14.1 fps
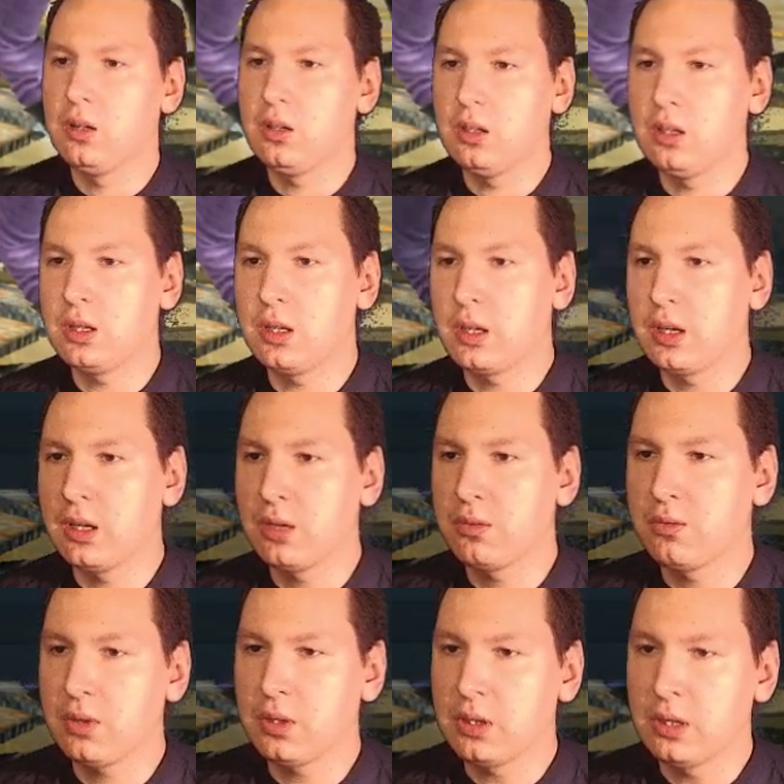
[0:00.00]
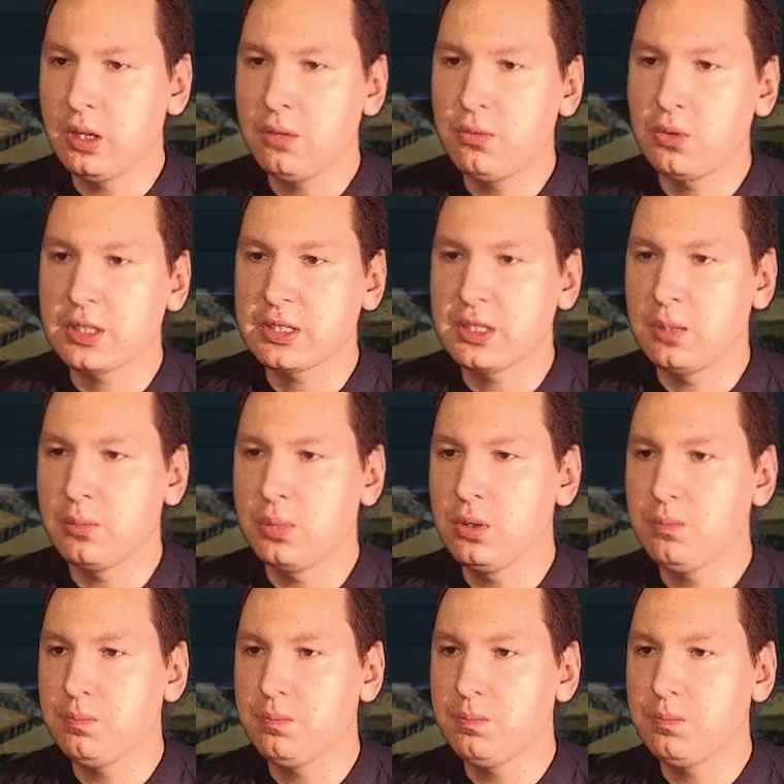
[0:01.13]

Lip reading: I have another example.